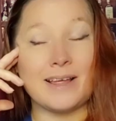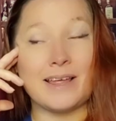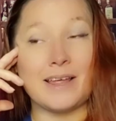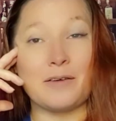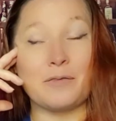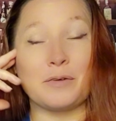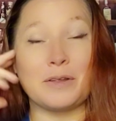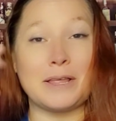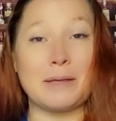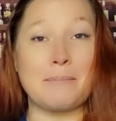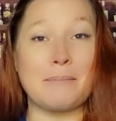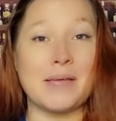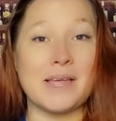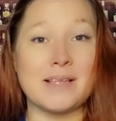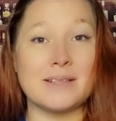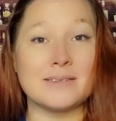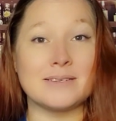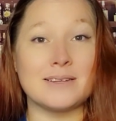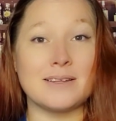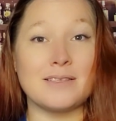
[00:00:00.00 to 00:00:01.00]
It really
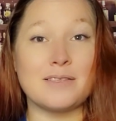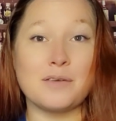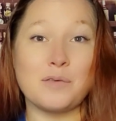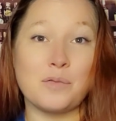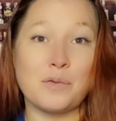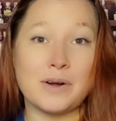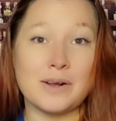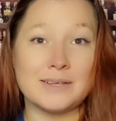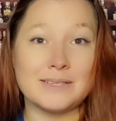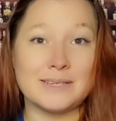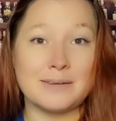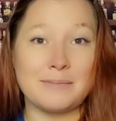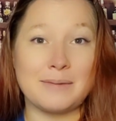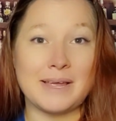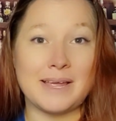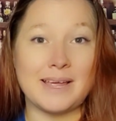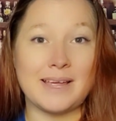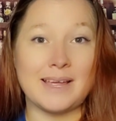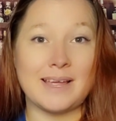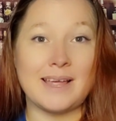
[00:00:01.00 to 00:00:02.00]
means the world to
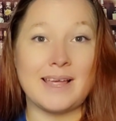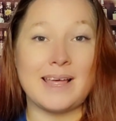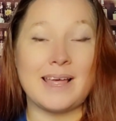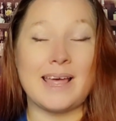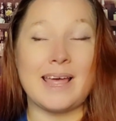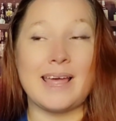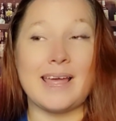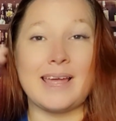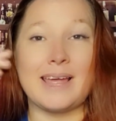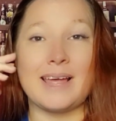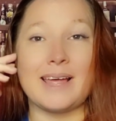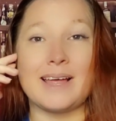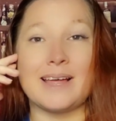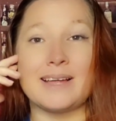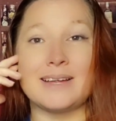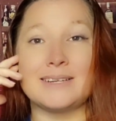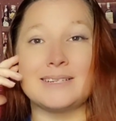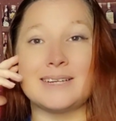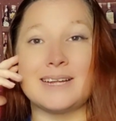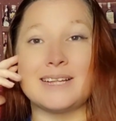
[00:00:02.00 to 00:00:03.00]
me,
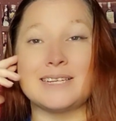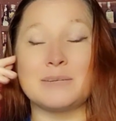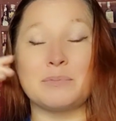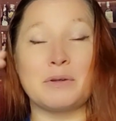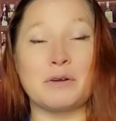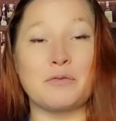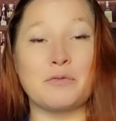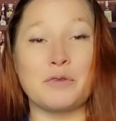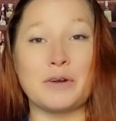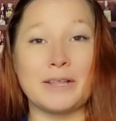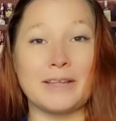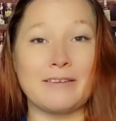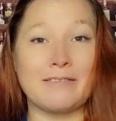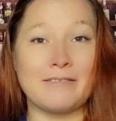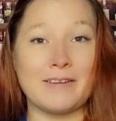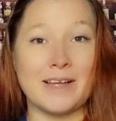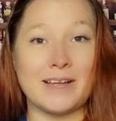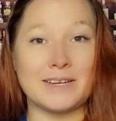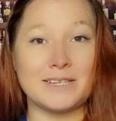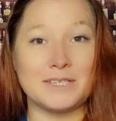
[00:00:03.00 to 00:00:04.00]
and it's been really
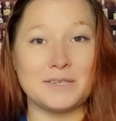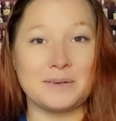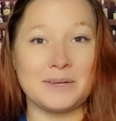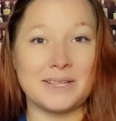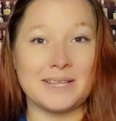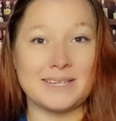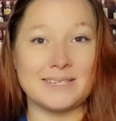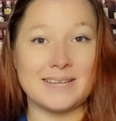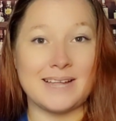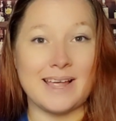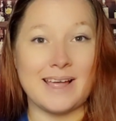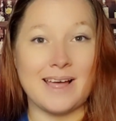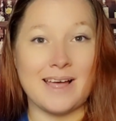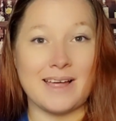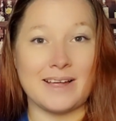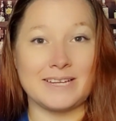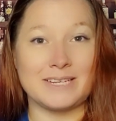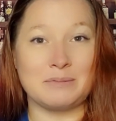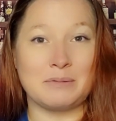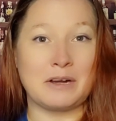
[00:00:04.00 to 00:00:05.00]
fun doing this
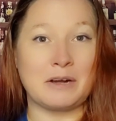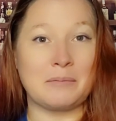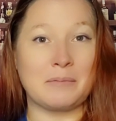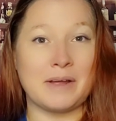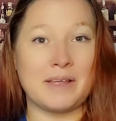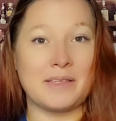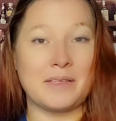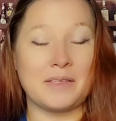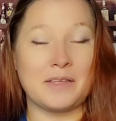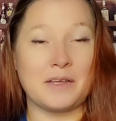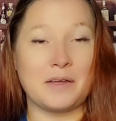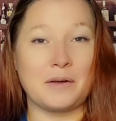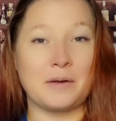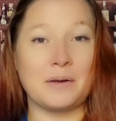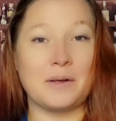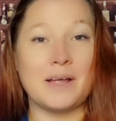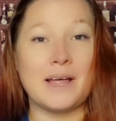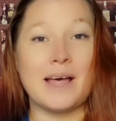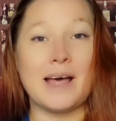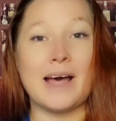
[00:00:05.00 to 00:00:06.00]
AI experiment with
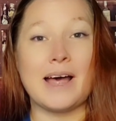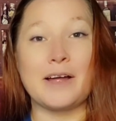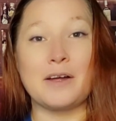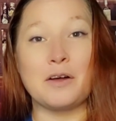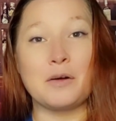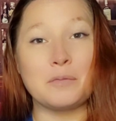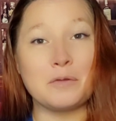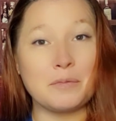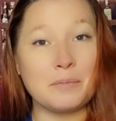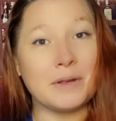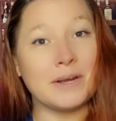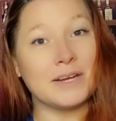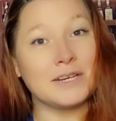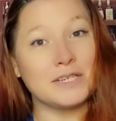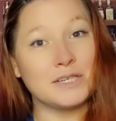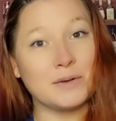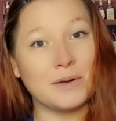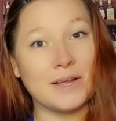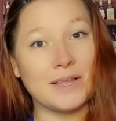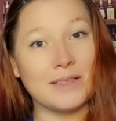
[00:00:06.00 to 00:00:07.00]
you. I hope you've been
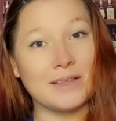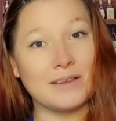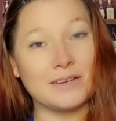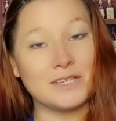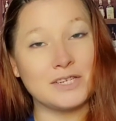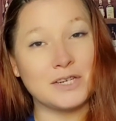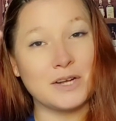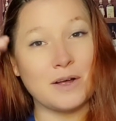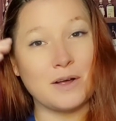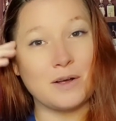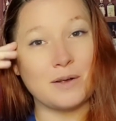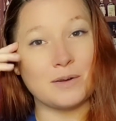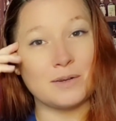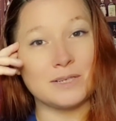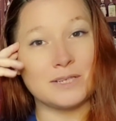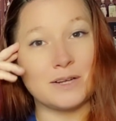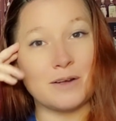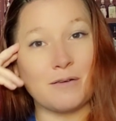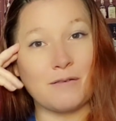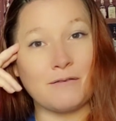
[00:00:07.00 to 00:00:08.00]
enjoying this show
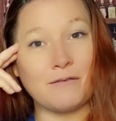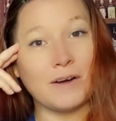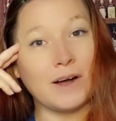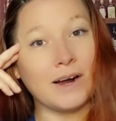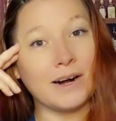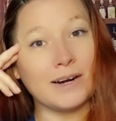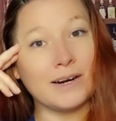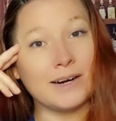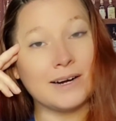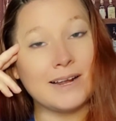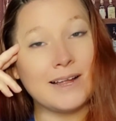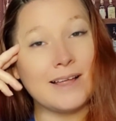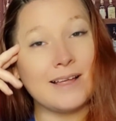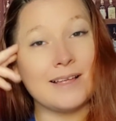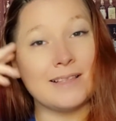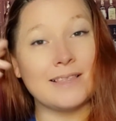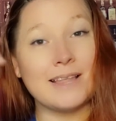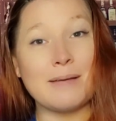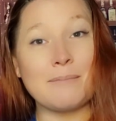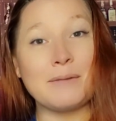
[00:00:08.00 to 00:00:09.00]
so far.
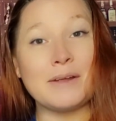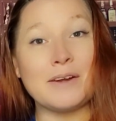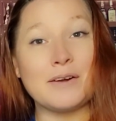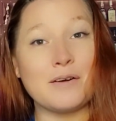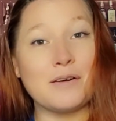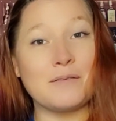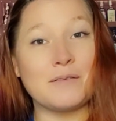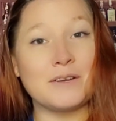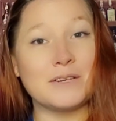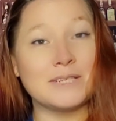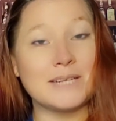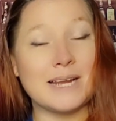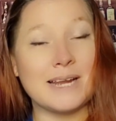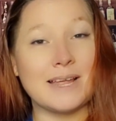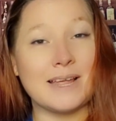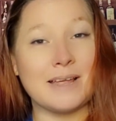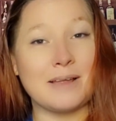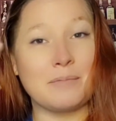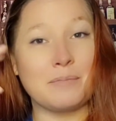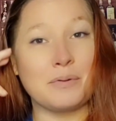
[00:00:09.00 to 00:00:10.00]
Let me know if there's
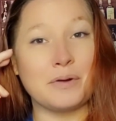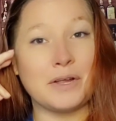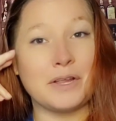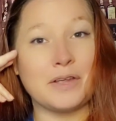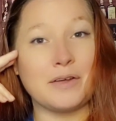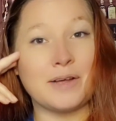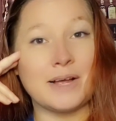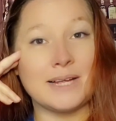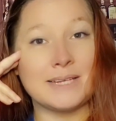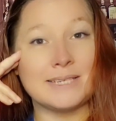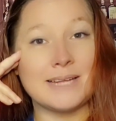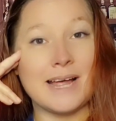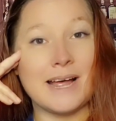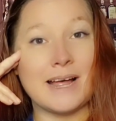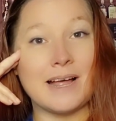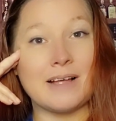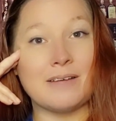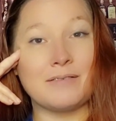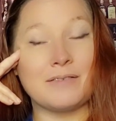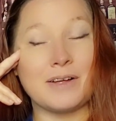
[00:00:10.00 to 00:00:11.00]
any input you guys
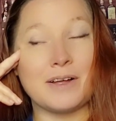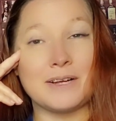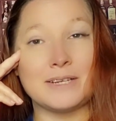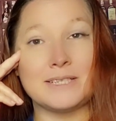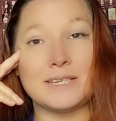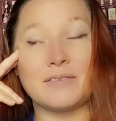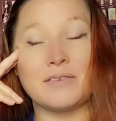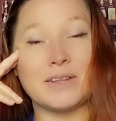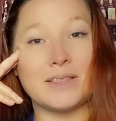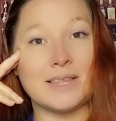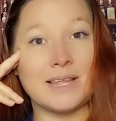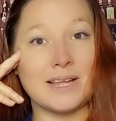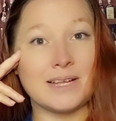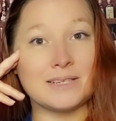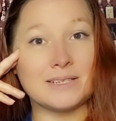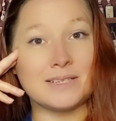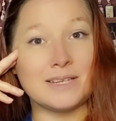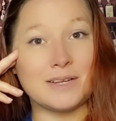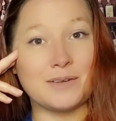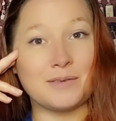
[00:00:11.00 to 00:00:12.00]
have on different
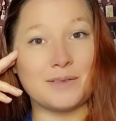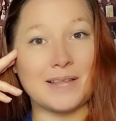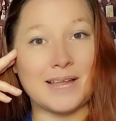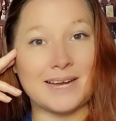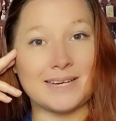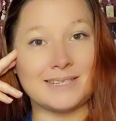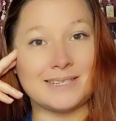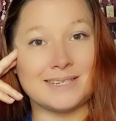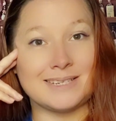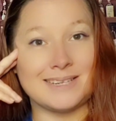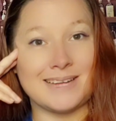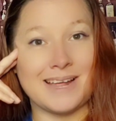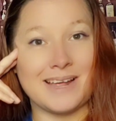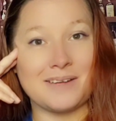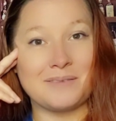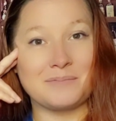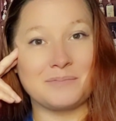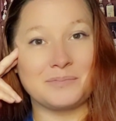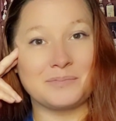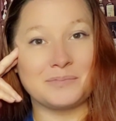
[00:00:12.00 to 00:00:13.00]
things you'd like to see.